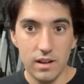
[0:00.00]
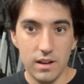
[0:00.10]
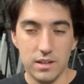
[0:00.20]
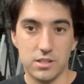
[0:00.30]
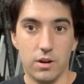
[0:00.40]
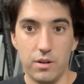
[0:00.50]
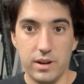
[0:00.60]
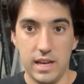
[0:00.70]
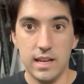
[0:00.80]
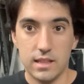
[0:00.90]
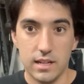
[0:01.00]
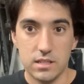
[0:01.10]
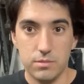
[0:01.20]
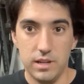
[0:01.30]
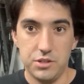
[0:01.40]
So when he hit that
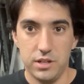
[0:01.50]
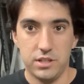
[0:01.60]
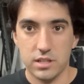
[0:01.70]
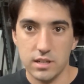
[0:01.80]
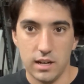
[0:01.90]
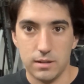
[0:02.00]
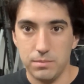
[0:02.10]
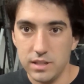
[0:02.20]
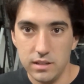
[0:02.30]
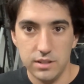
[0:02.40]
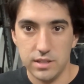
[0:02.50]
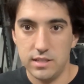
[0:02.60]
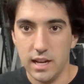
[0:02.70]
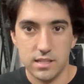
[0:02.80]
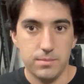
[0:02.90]
switch, it just got completely just
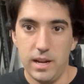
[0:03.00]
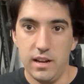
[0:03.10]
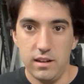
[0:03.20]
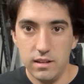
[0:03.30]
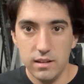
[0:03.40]
decimated.